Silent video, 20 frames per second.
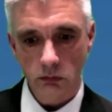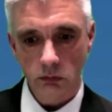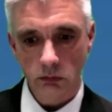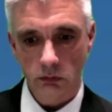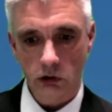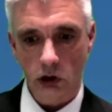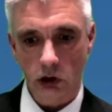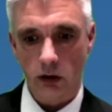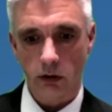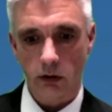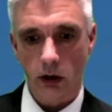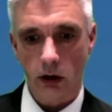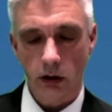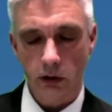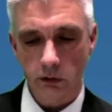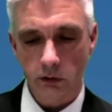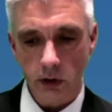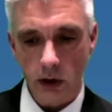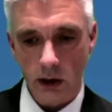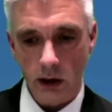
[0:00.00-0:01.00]
directly
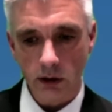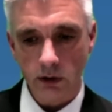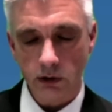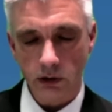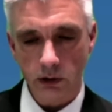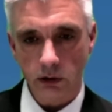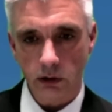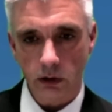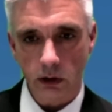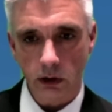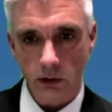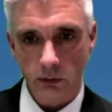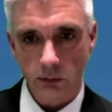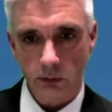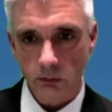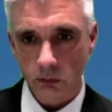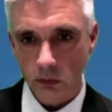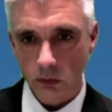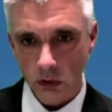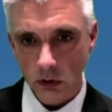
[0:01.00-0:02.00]
related to this
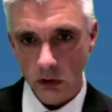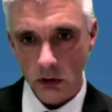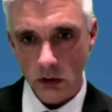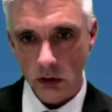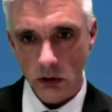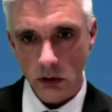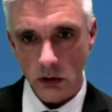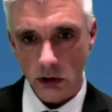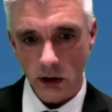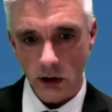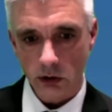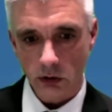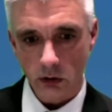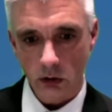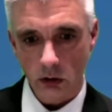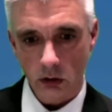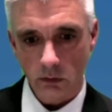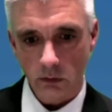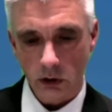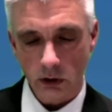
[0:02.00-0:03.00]
issuing
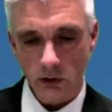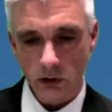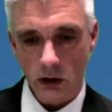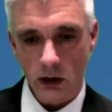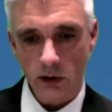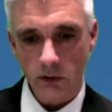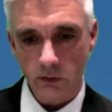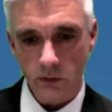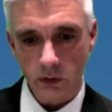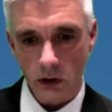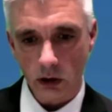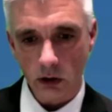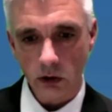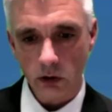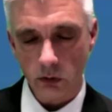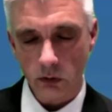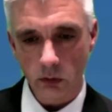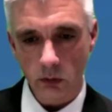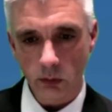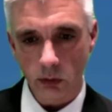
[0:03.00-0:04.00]
of this
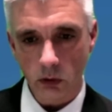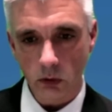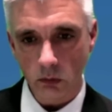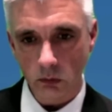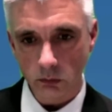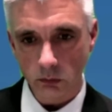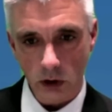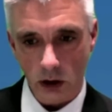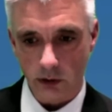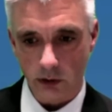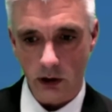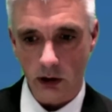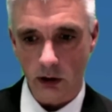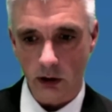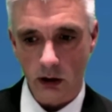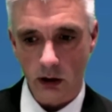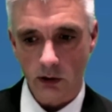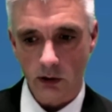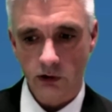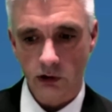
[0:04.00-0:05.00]
classification. I think they
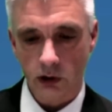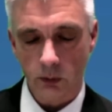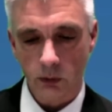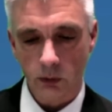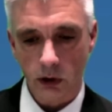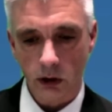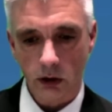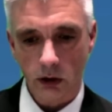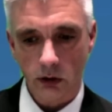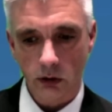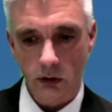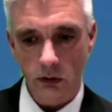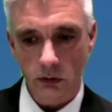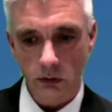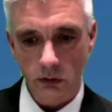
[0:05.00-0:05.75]
are separate issues.